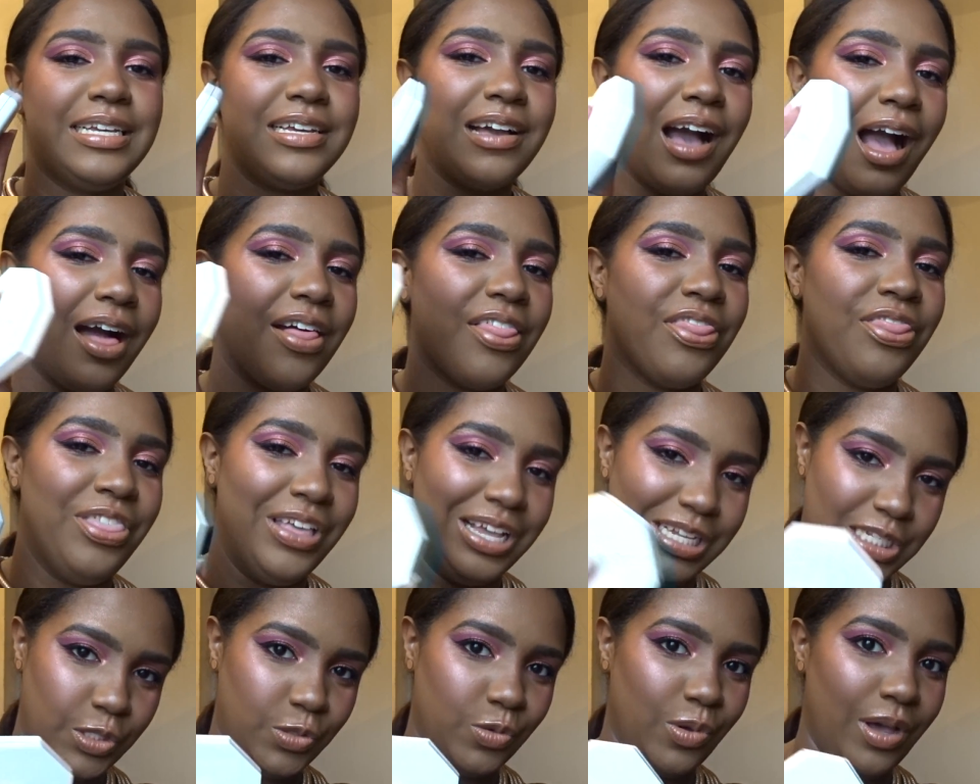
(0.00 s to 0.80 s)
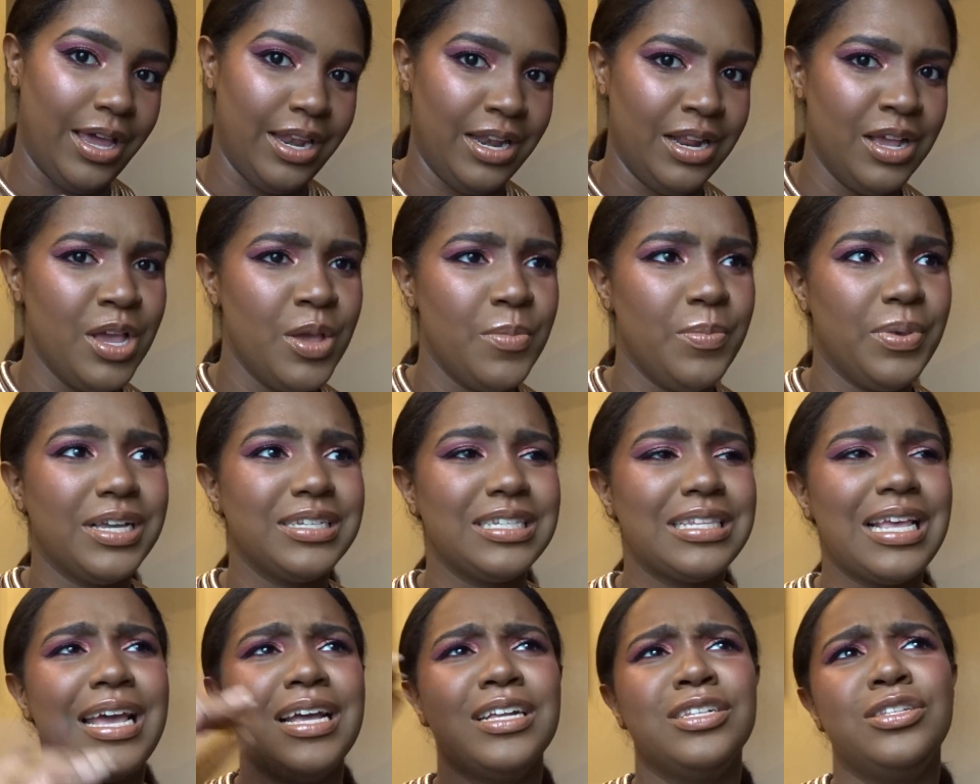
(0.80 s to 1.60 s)
got this one
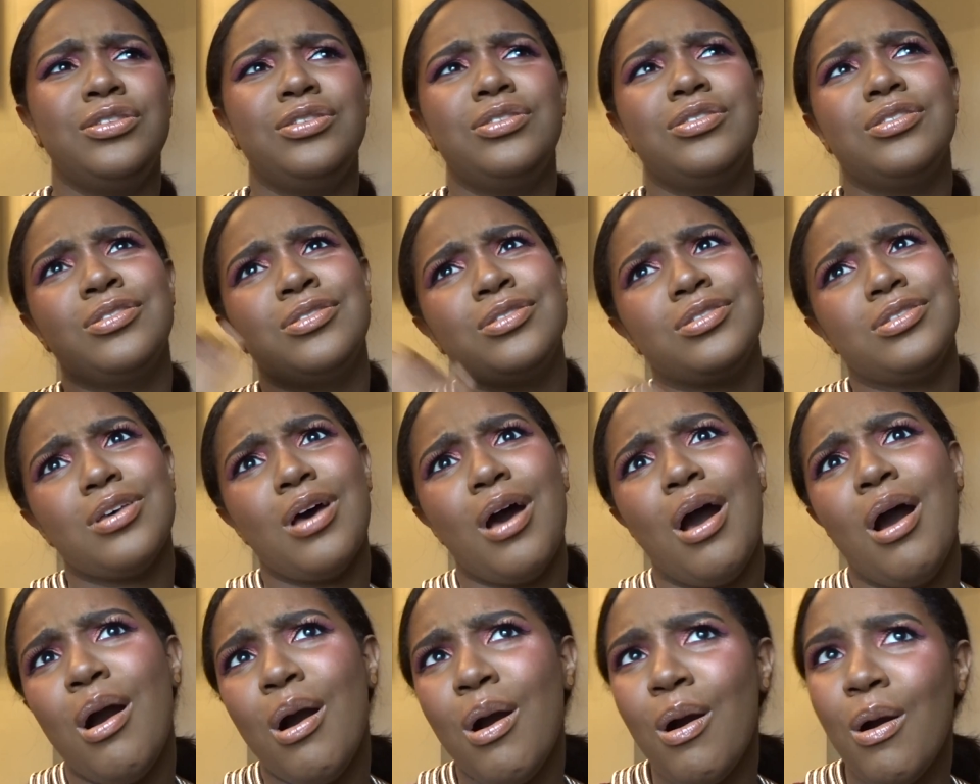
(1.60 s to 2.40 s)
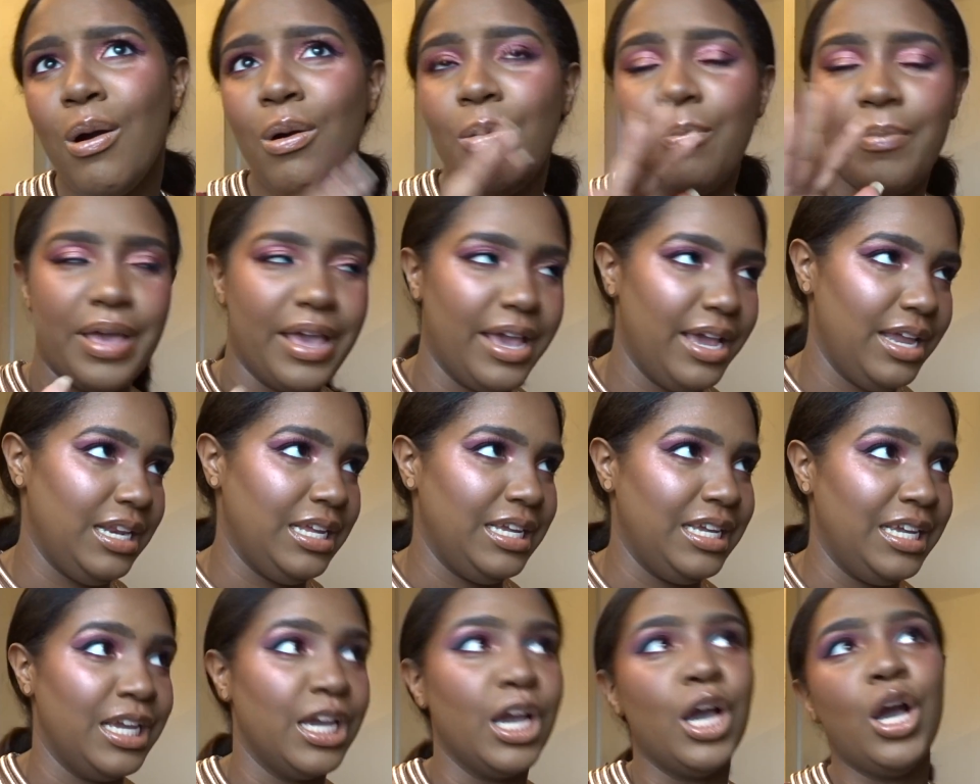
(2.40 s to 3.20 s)
because I had so
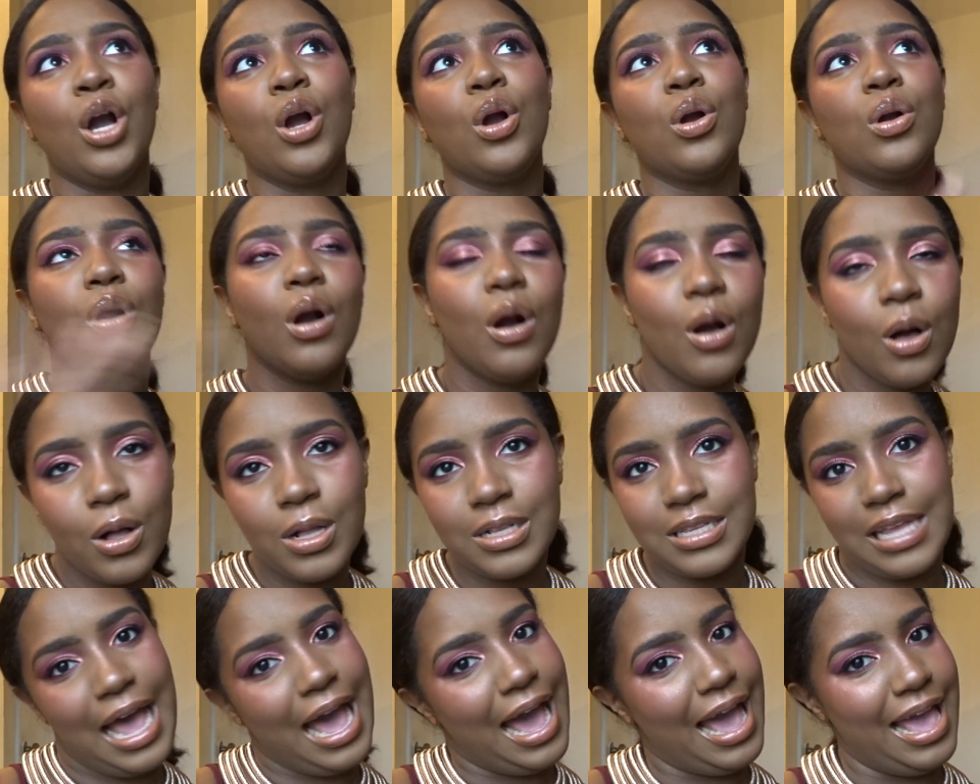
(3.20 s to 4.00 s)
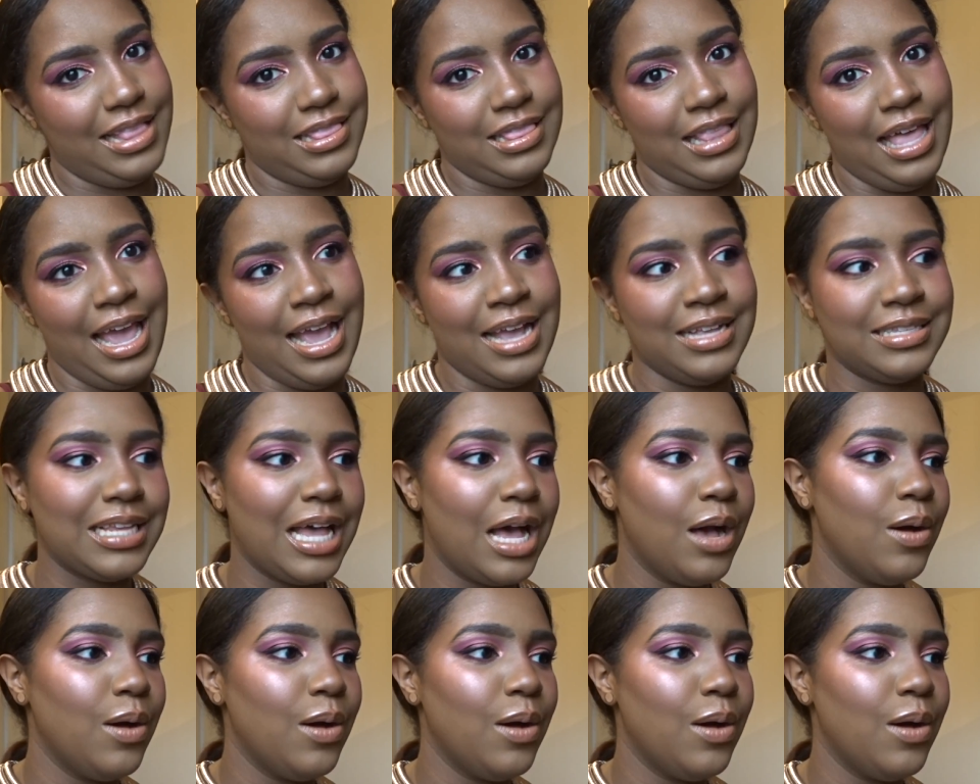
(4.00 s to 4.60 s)
many gold highlights.